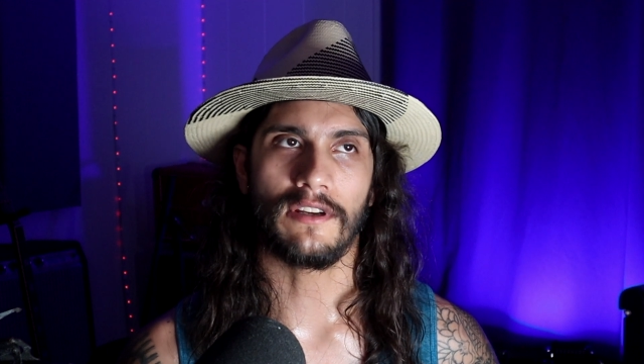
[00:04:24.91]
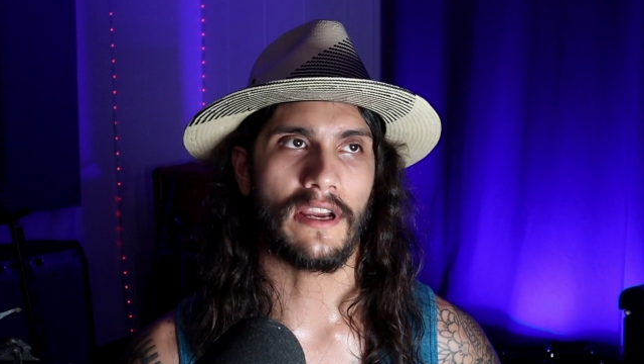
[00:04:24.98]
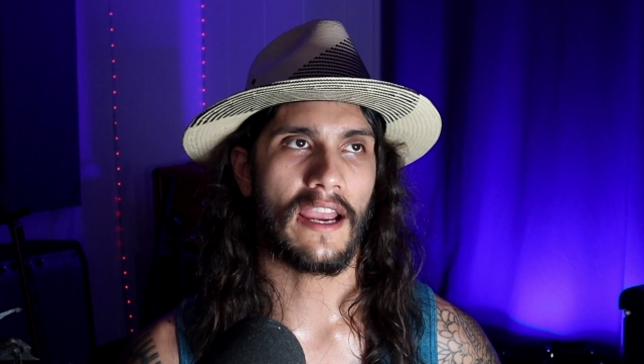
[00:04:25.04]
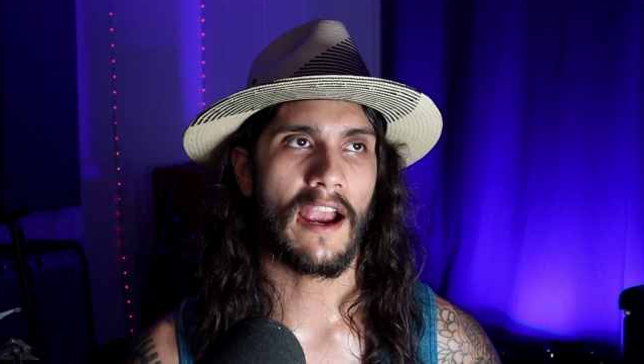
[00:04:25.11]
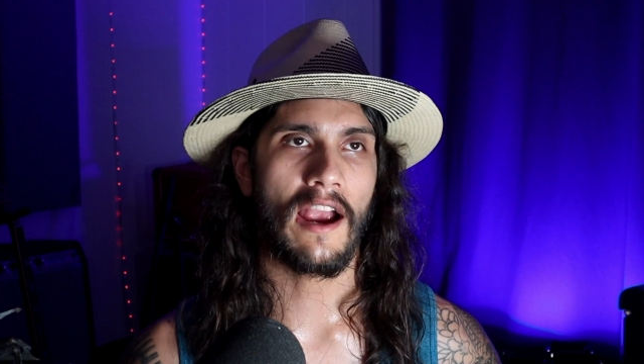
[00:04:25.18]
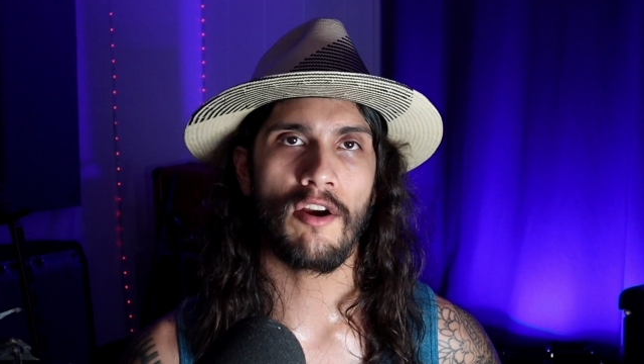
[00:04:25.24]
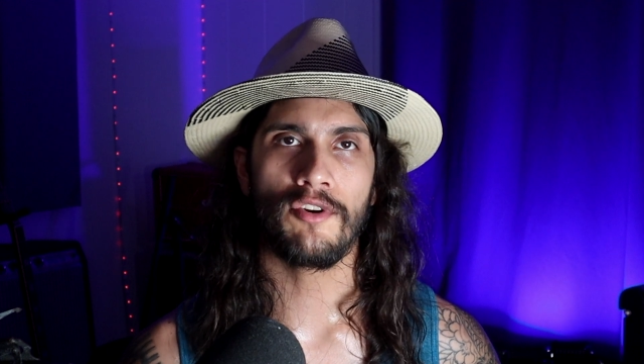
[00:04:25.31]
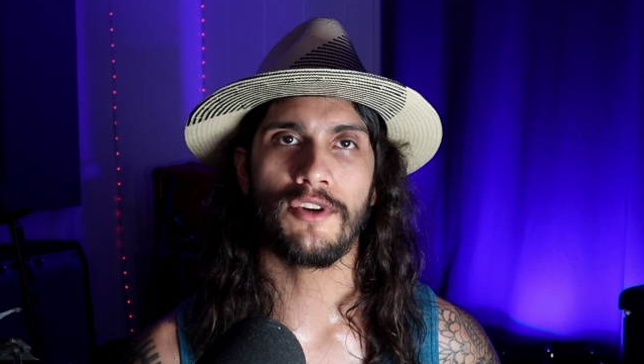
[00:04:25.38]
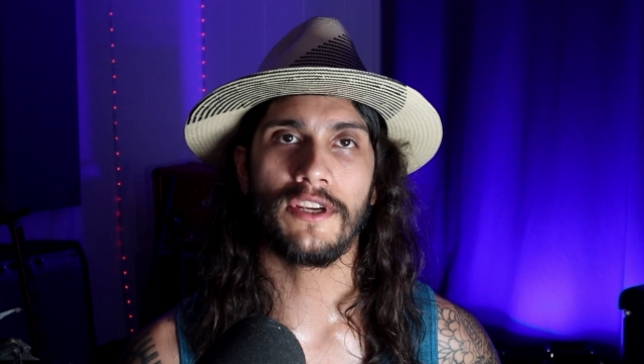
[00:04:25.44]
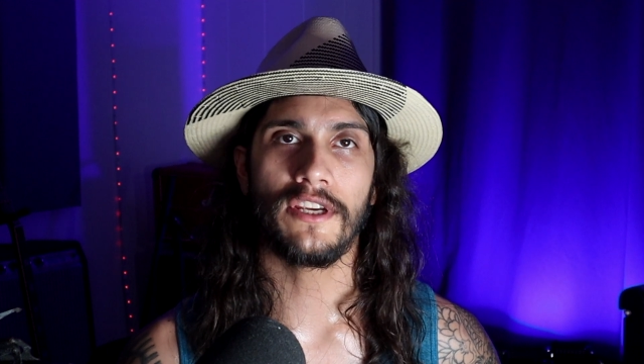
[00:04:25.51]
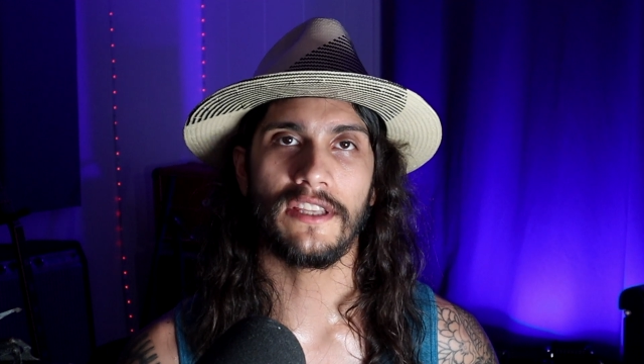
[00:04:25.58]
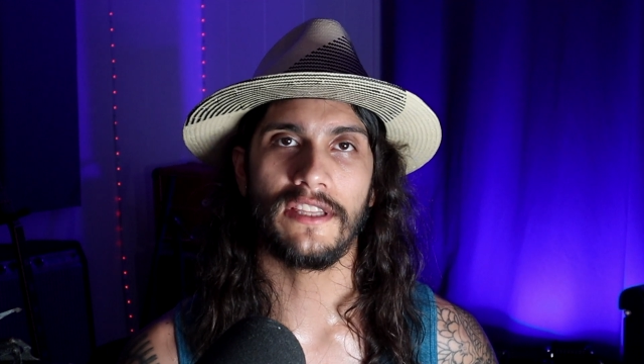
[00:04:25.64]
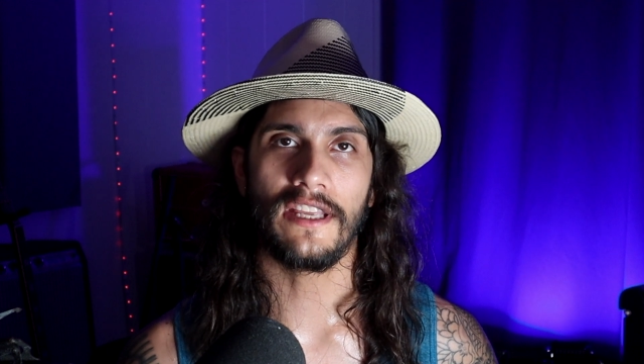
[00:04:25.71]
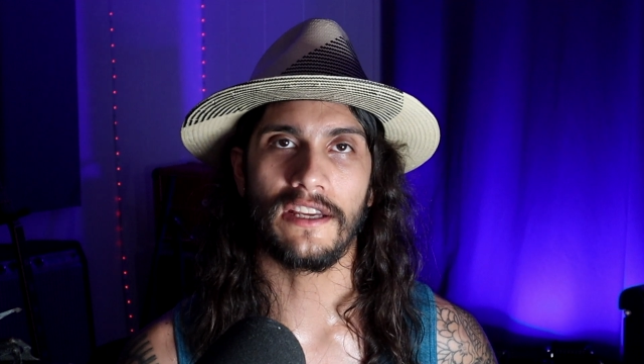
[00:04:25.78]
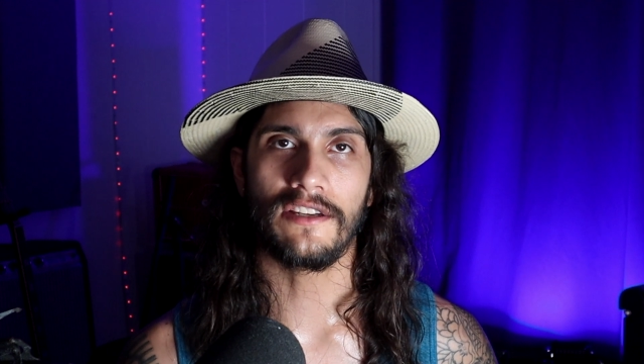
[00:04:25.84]
how are you
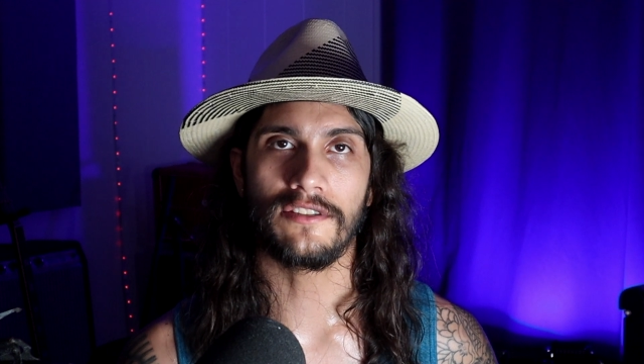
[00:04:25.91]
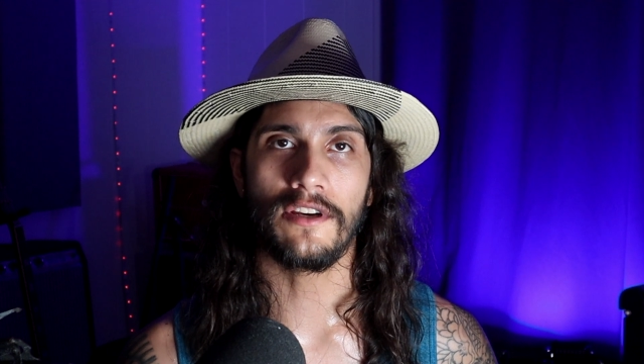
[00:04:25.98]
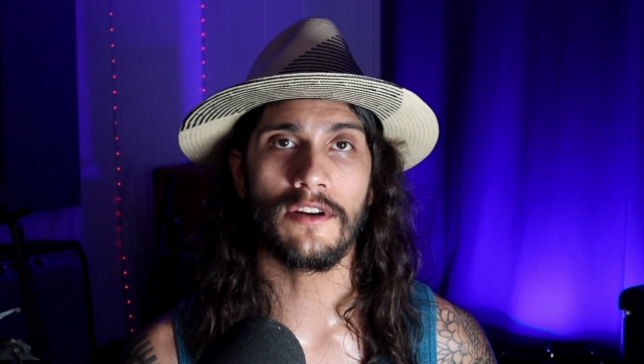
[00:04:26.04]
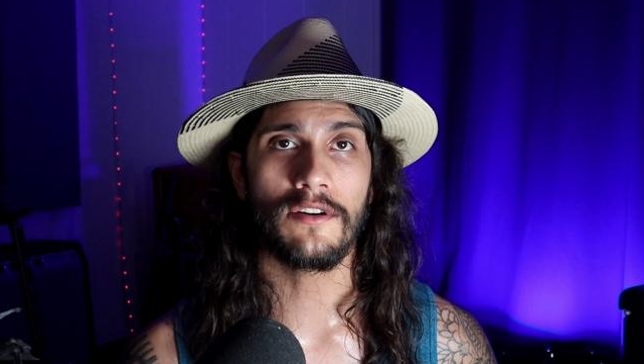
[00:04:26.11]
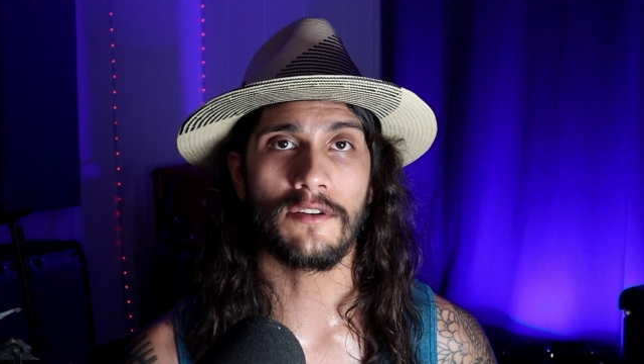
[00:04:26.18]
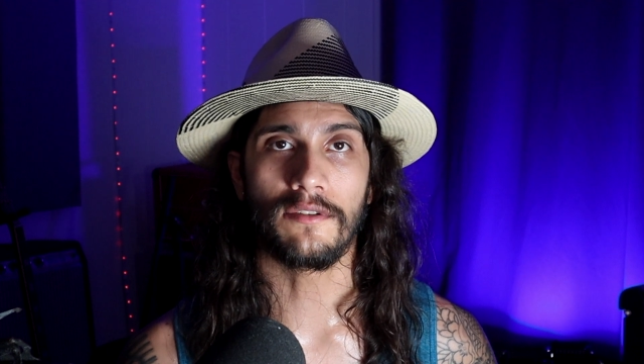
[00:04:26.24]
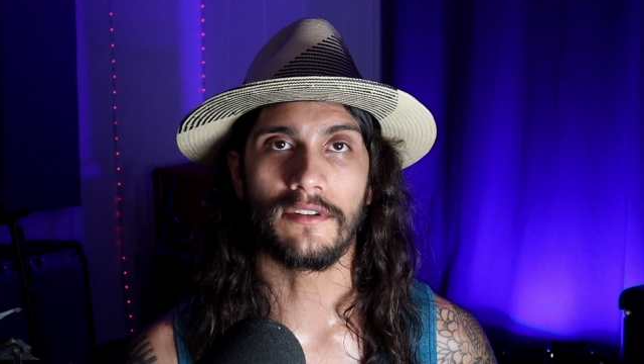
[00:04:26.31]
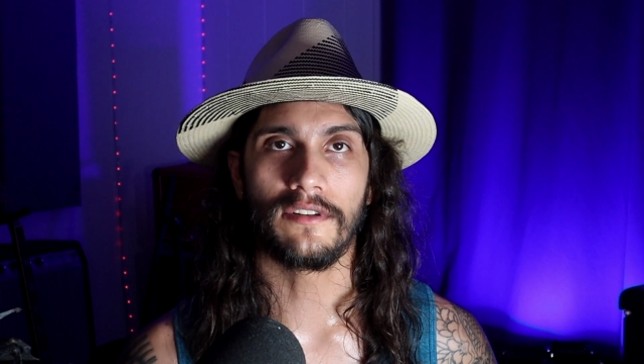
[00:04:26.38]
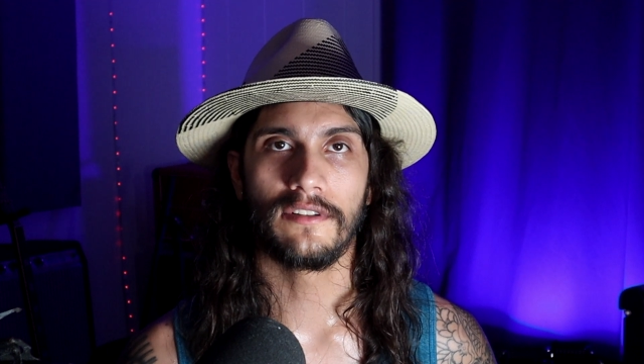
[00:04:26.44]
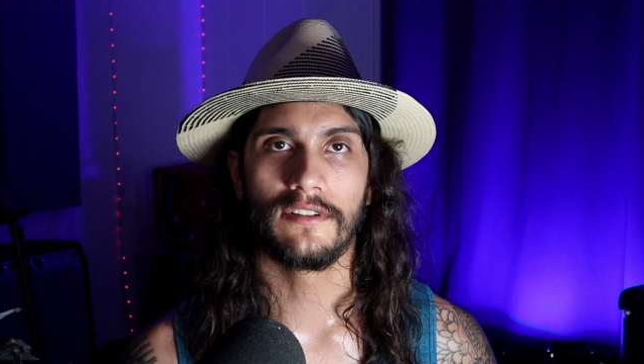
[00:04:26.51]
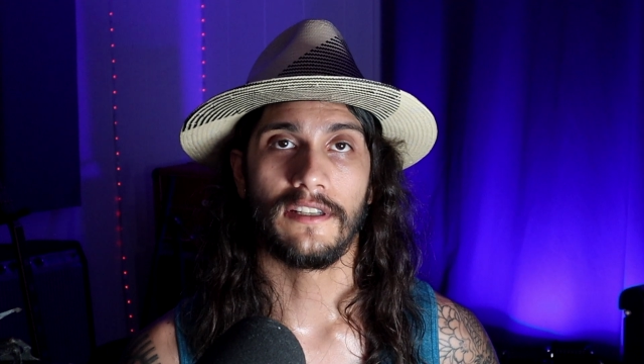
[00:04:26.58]
getting that tone?